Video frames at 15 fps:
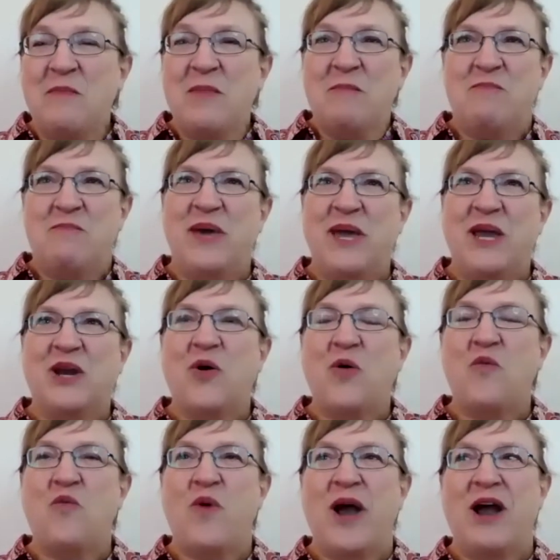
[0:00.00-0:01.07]
being
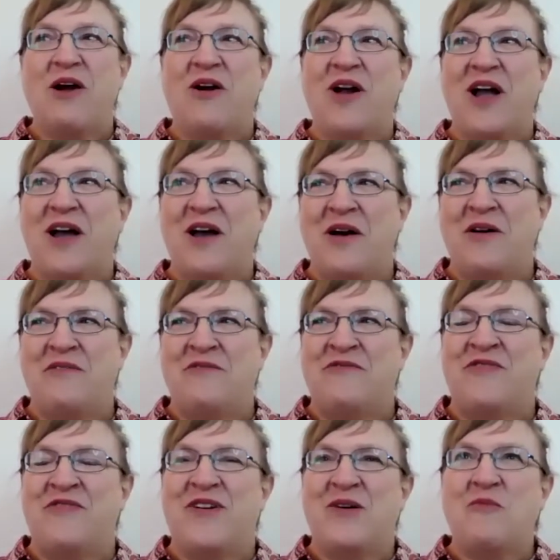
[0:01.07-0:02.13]
aware of
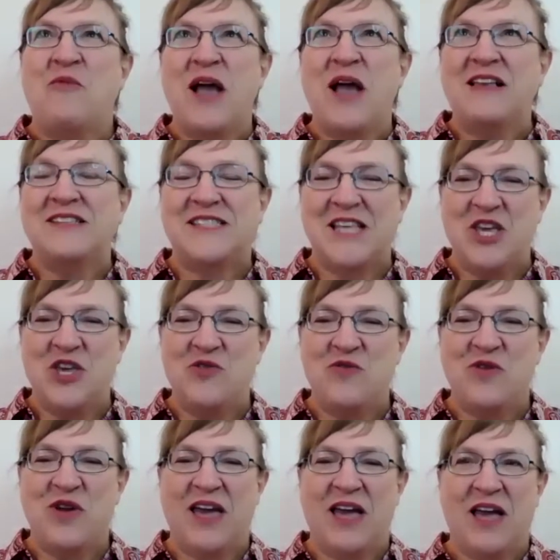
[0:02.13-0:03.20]
ways that you
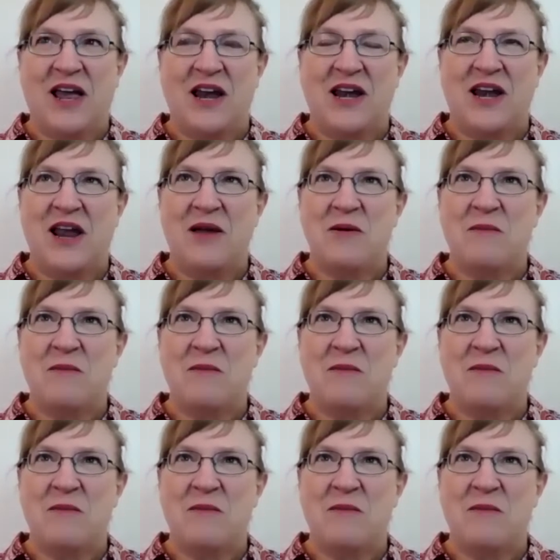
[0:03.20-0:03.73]
can